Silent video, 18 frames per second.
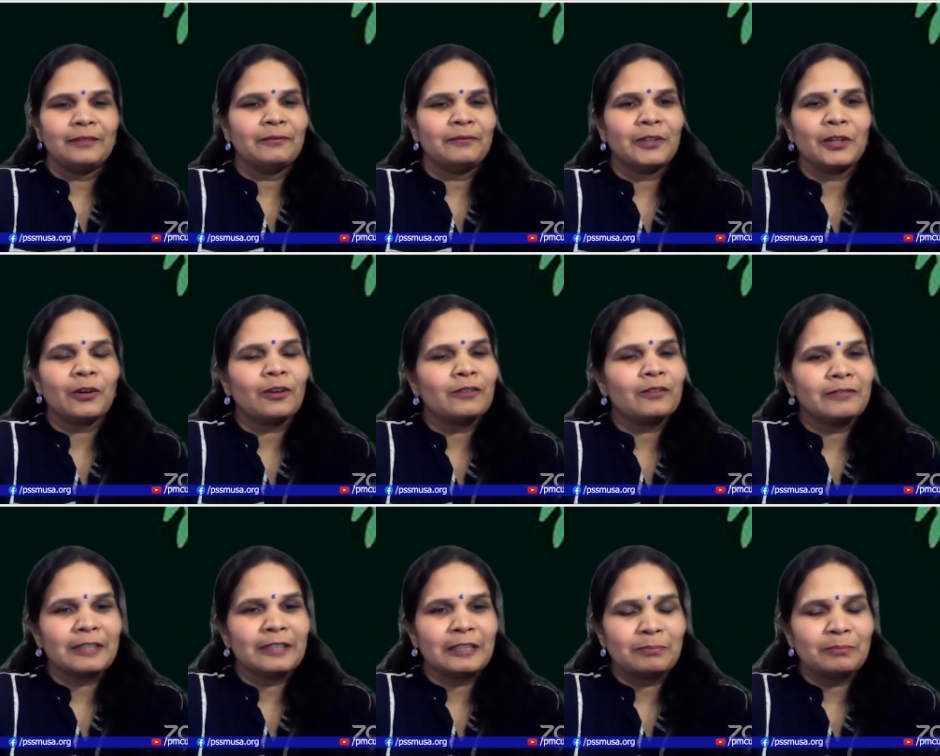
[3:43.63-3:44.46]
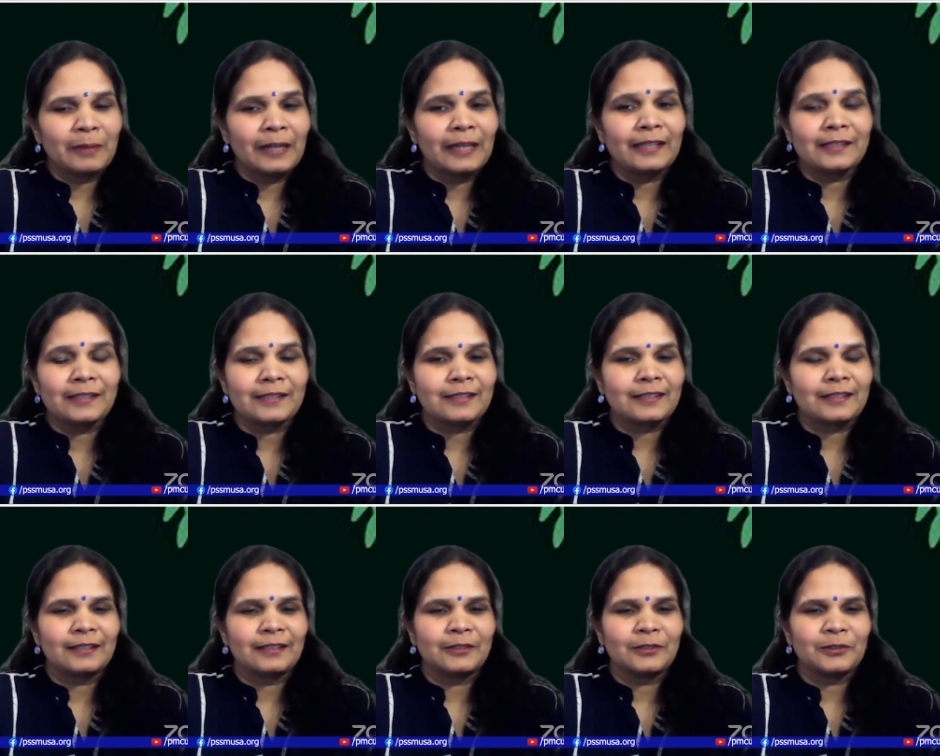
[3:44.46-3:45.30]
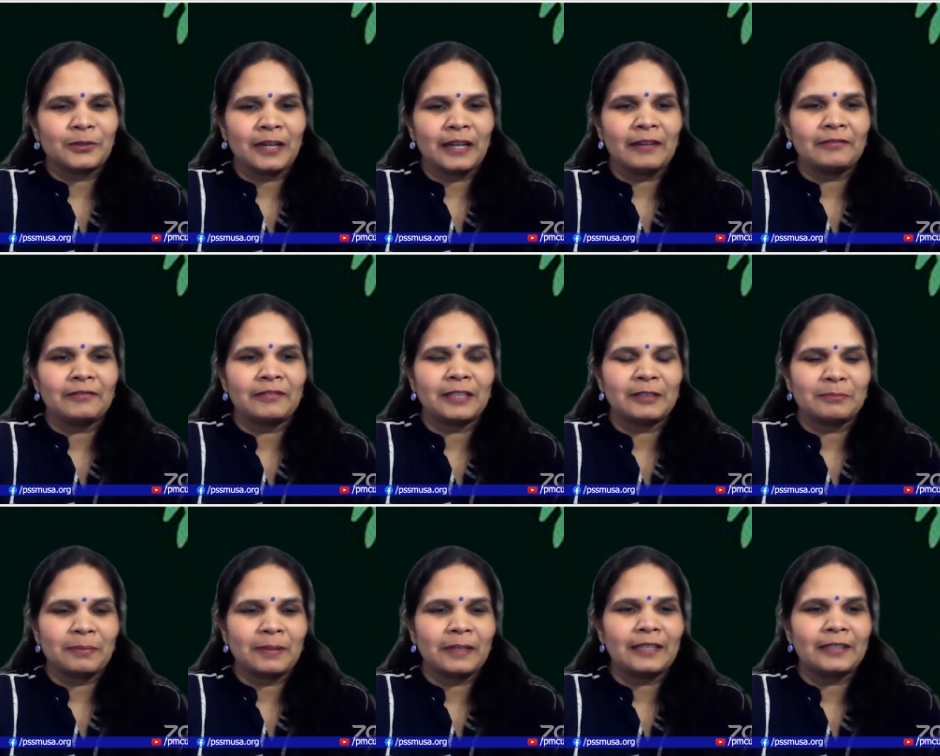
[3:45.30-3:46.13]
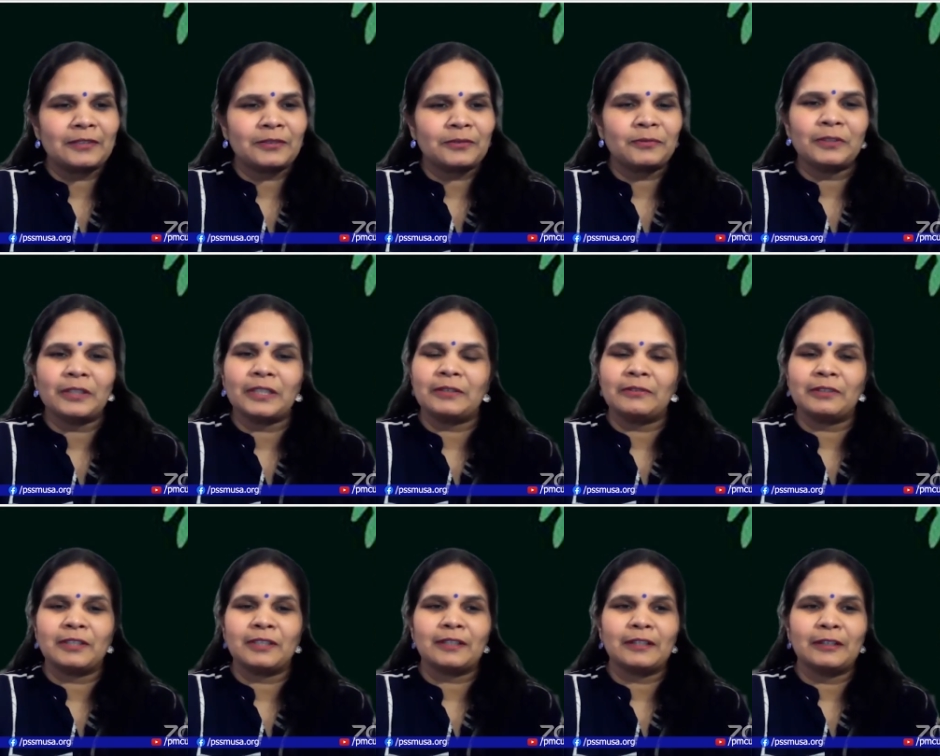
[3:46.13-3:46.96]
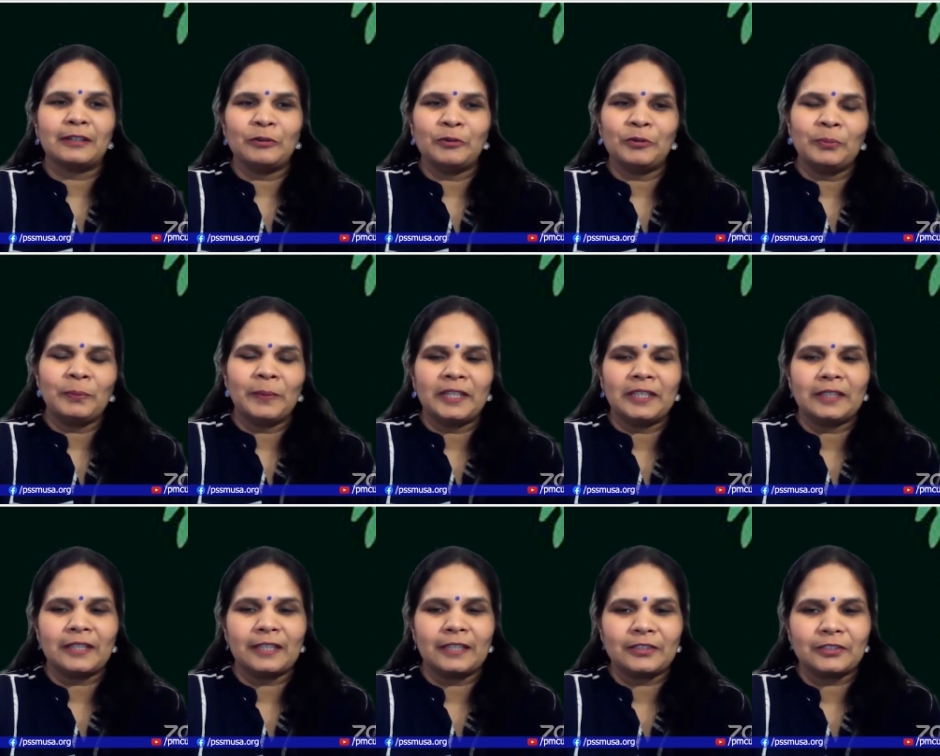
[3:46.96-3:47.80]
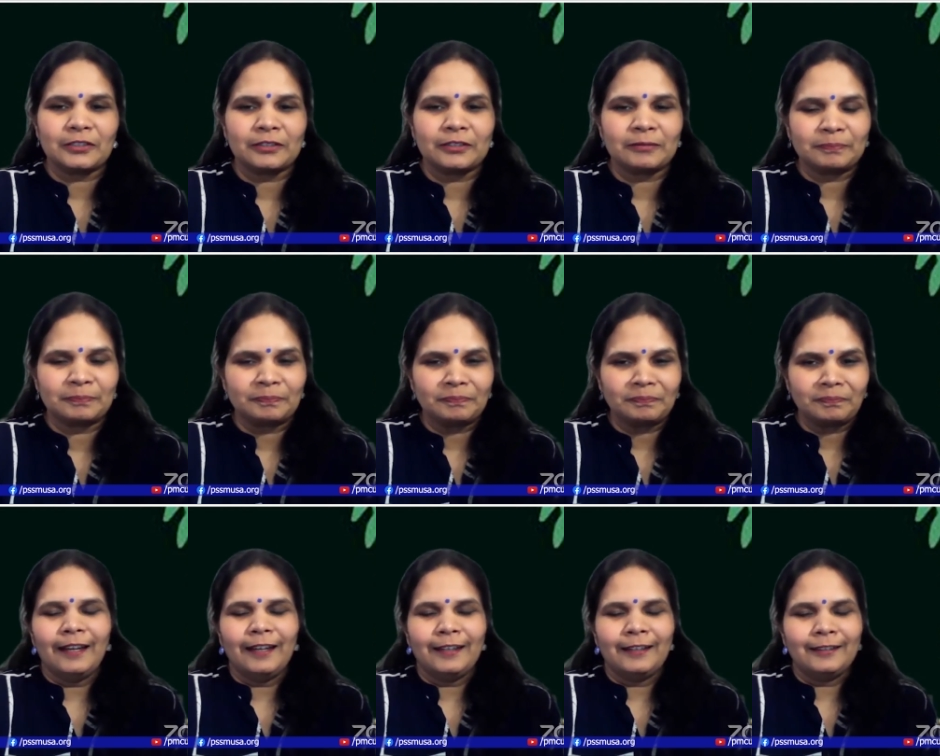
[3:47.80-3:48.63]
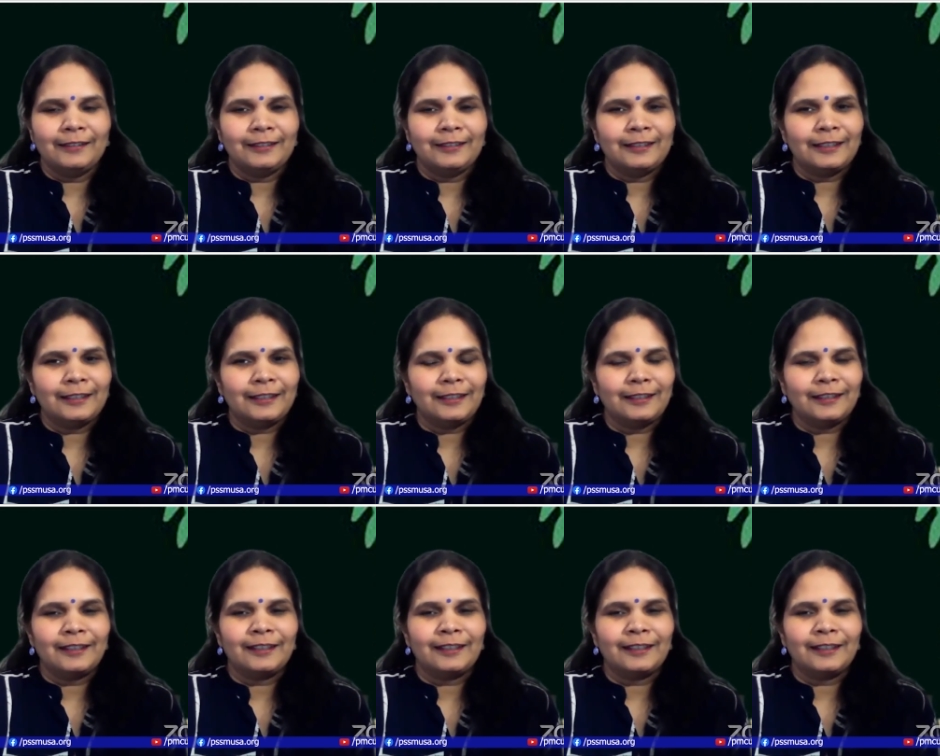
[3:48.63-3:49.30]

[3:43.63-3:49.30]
We all feel blessed to have that place for our own meditation. And